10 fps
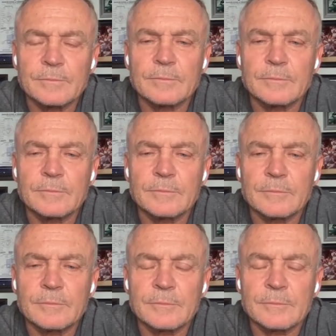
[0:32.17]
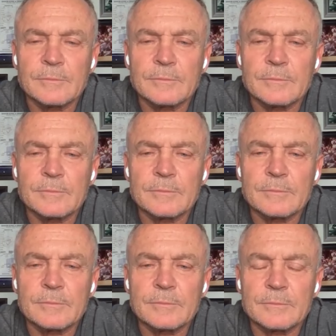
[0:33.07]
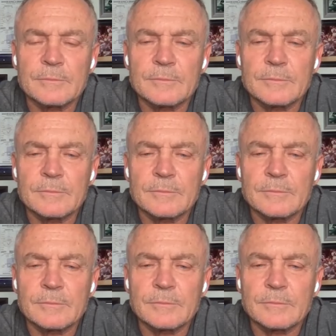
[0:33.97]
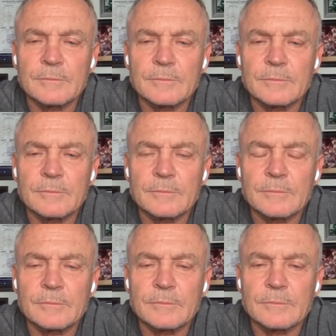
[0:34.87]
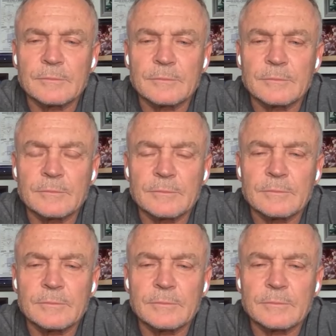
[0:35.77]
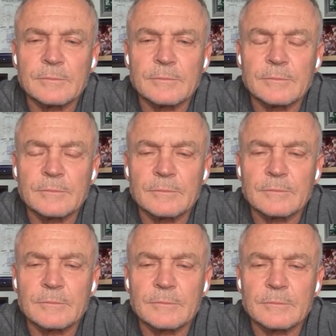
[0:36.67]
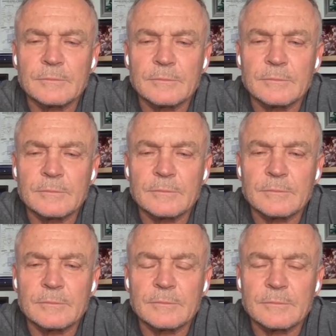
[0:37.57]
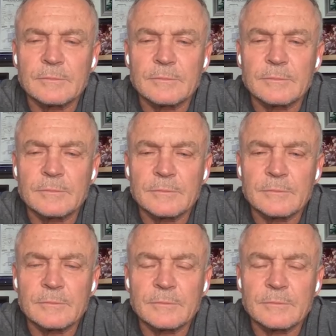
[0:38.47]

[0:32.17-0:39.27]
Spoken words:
[no speech]